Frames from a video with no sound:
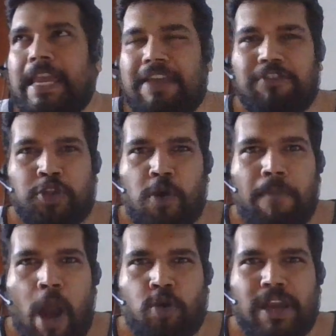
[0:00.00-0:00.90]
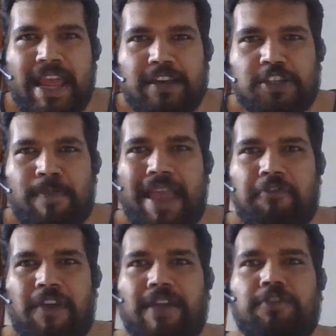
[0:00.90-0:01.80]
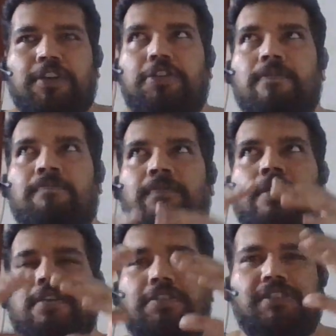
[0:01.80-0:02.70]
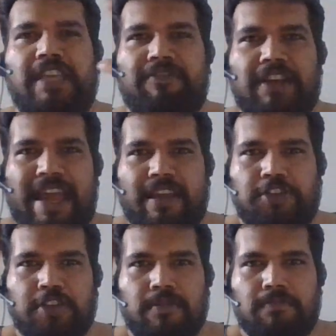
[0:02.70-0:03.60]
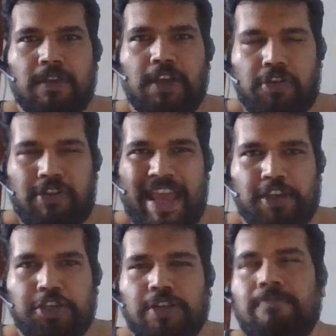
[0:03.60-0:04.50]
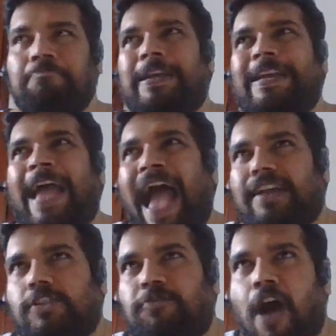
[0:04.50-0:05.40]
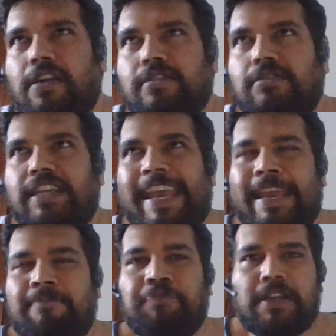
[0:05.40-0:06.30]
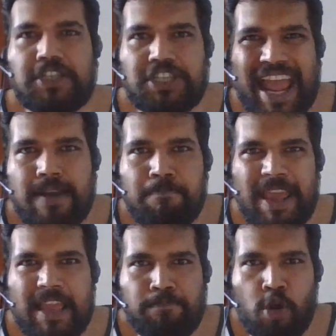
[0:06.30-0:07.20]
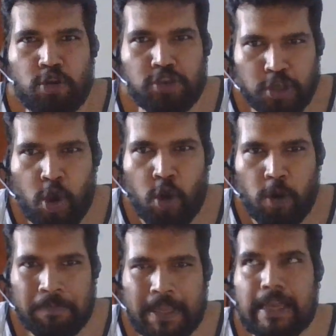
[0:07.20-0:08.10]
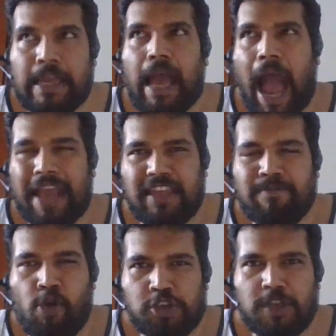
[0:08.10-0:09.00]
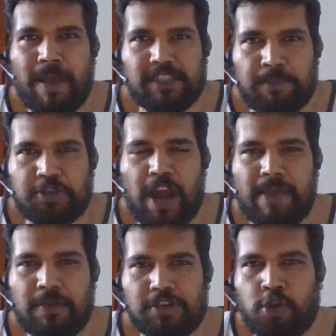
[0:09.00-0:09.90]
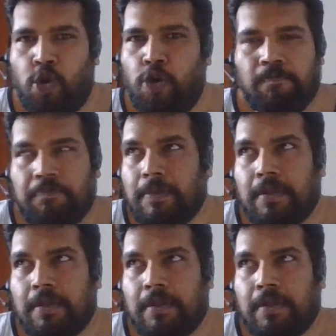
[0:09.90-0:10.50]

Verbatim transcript: Even though Bauchelain is my favorite Steven Erikson creation, as far as the 10 big books go, I think most of my subscribers know